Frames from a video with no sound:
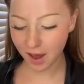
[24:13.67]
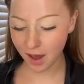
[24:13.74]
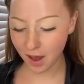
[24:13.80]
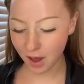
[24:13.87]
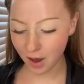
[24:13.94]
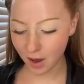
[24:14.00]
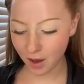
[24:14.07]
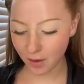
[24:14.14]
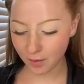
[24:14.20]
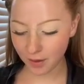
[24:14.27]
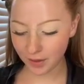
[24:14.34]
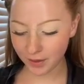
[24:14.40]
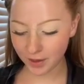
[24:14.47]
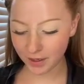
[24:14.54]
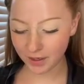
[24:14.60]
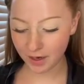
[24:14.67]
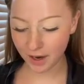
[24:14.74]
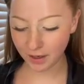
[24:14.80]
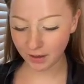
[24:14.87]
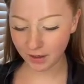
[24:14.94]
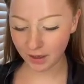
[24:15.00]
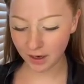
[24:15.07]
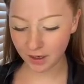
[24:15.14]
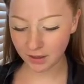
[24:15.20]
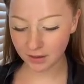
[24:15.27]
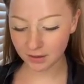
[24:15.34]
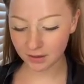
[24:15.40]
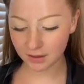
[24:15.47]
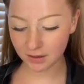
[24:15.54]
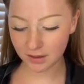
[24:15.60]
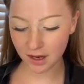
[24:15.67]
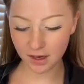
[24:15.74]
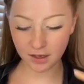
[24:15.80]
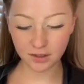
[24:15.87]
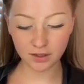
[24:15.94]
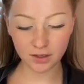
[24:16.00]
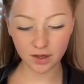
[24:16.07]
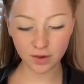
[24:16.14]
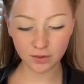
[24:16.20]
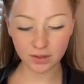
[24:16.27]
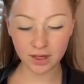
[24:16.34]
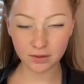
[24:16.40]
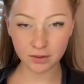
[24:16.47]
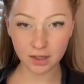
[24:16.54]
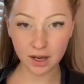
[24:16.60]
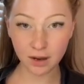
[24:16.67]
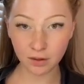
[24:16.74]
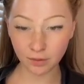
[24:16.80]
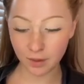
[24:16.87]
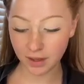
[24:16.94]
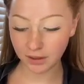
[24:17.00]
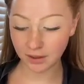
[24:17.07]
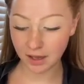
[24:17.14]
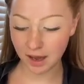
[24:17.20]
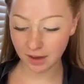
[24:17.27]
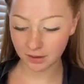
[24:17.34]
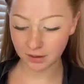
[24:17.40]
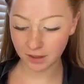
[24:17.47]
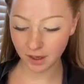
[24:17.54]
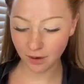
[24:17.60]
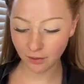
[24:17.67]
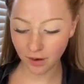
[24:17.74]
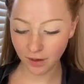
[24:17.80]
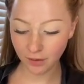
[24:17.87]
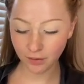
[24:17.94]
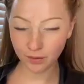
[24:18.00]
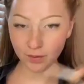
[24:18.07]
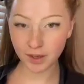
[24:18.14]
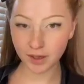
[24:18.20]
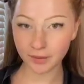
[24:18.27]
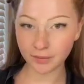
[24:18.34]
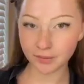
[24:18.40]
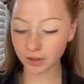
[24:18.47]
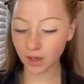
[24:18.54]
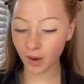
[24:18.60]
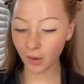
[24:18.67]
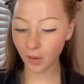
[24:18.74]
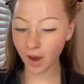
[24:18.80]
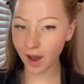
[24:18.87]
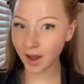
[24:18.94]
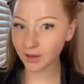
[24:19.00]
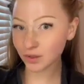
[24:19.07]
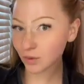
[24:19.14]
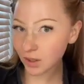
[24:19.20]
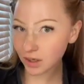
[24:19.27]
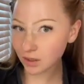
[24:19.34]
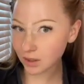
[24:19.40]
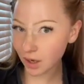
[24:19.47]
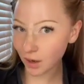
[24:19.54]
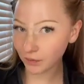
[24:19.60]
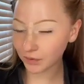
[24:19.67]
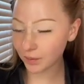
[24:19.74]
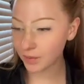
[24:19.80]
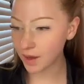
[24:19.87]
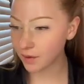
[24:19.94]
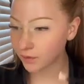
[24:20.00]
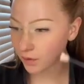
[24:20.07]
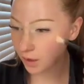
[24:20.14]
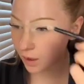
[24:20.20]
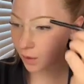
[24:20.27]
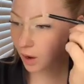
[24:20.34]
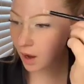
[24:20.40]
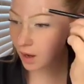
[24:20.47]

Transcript: The night that I decided to go downtown, my last get ready with me. So as we could tell from that video, I